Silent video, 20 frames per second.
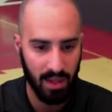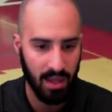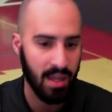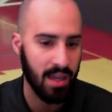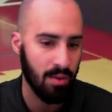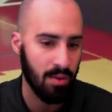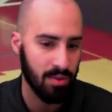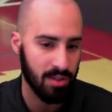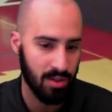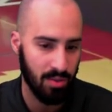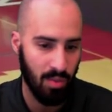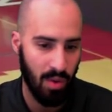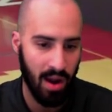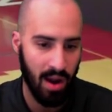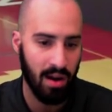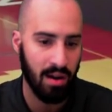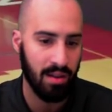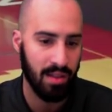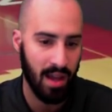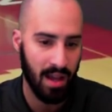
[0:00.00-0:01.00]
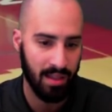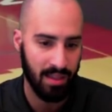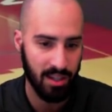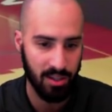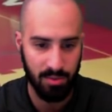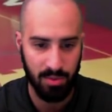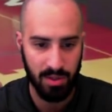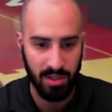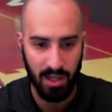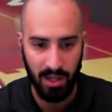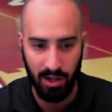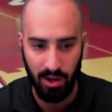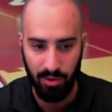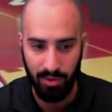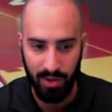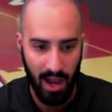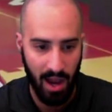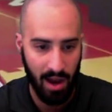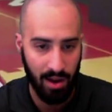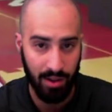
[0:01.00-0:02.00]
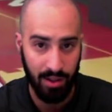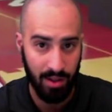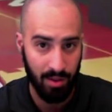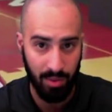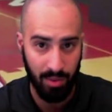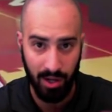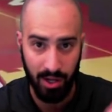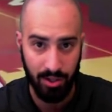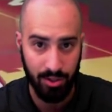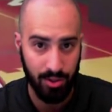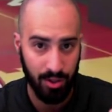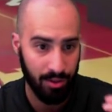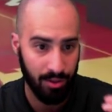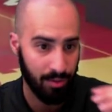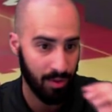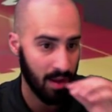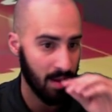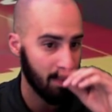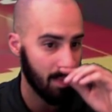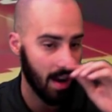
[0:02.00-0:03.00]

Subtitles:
he was aware that this was going to go down and then we're going to shoot a three.